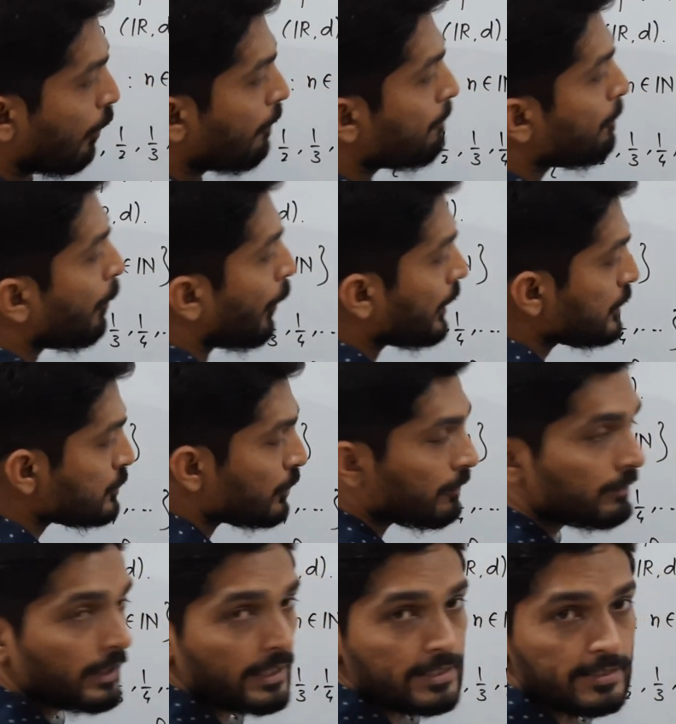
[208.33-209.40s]
of points
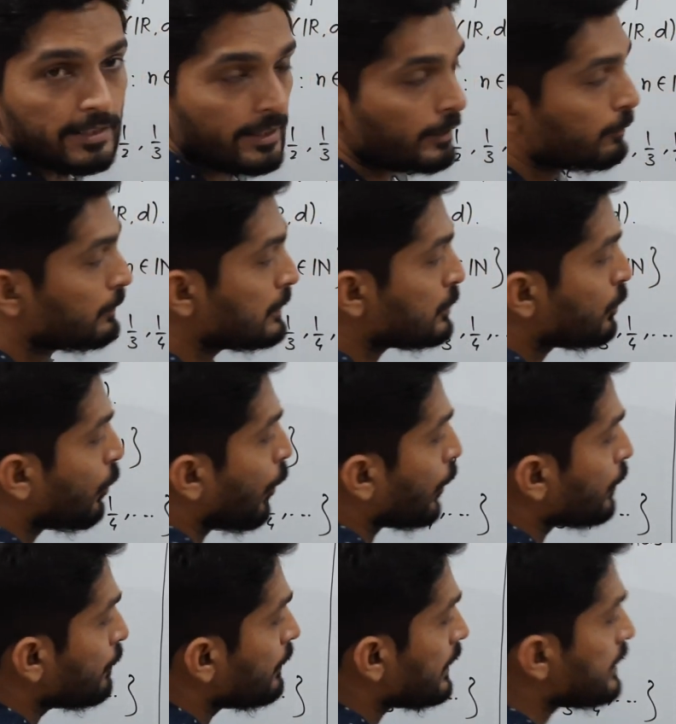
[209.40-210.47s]
of that set which
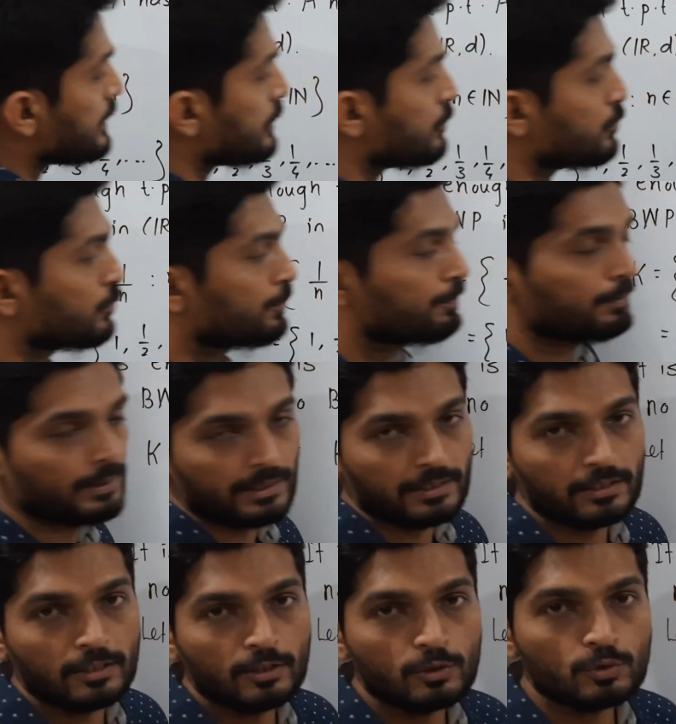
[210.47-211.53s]
converges to
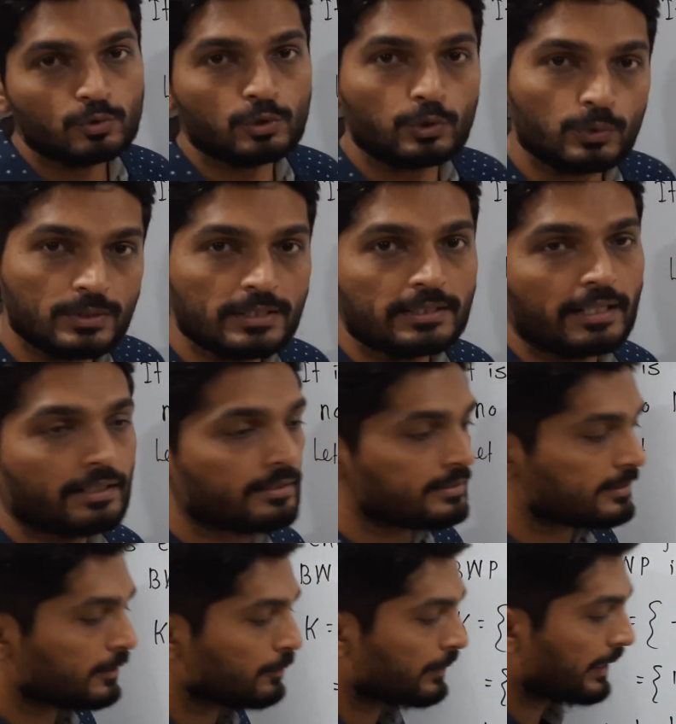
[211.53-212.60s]
P. So using that
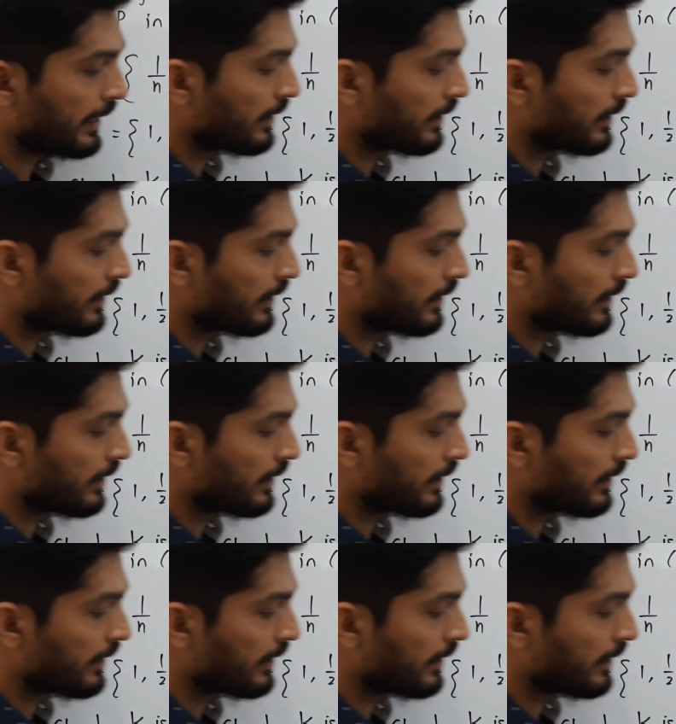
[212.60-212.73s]
result, we